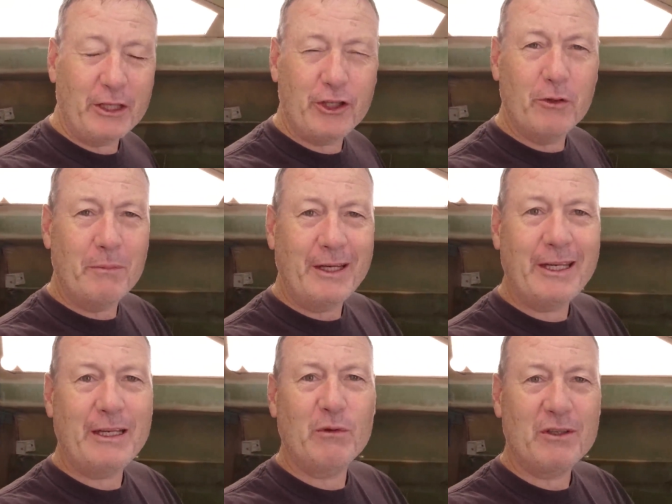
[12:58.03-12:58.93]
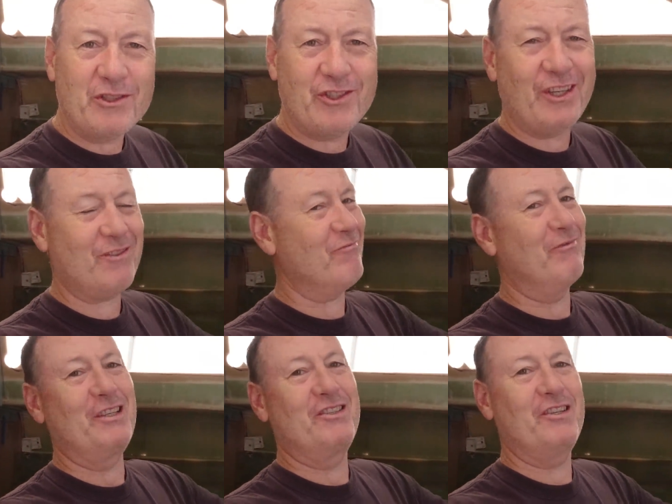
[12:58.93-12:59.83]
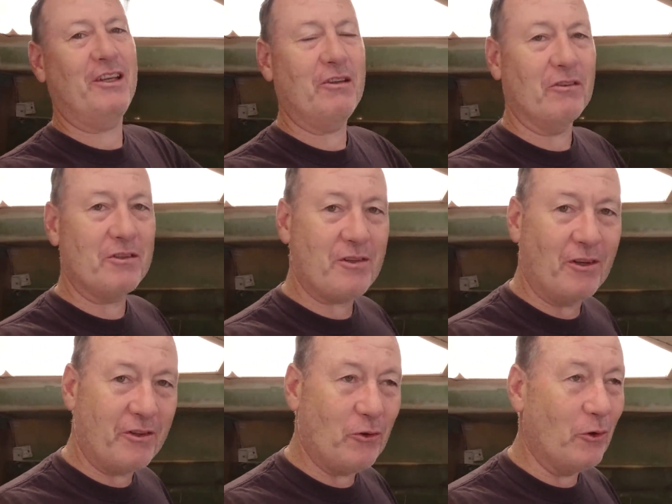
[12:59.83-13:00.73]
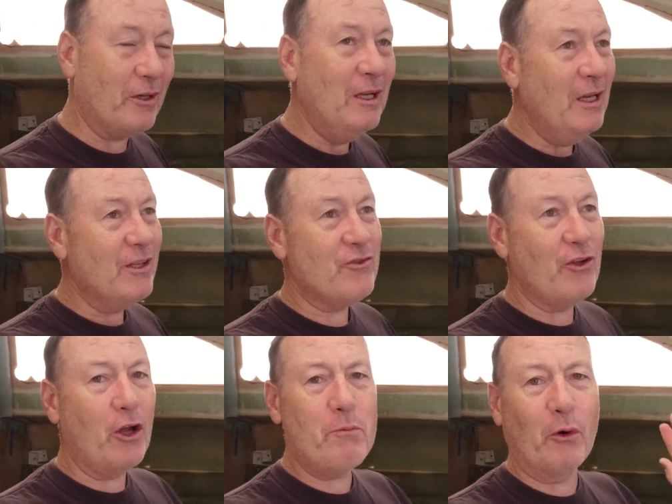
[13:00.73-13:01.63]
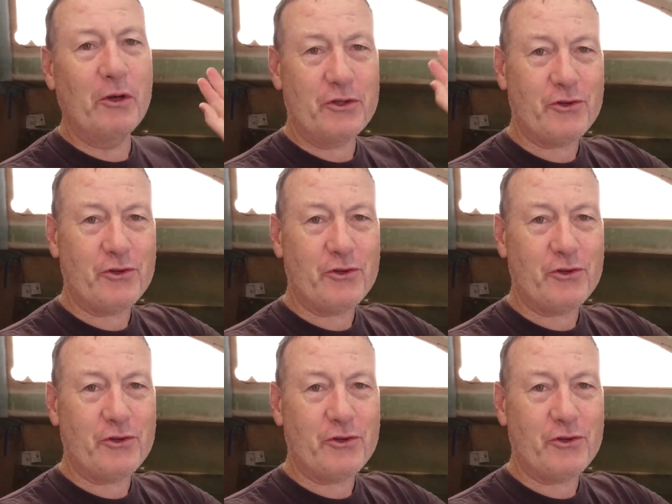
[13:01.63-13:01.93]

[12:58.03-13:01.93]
The humidity was just ridiculous, and I thought there's no point in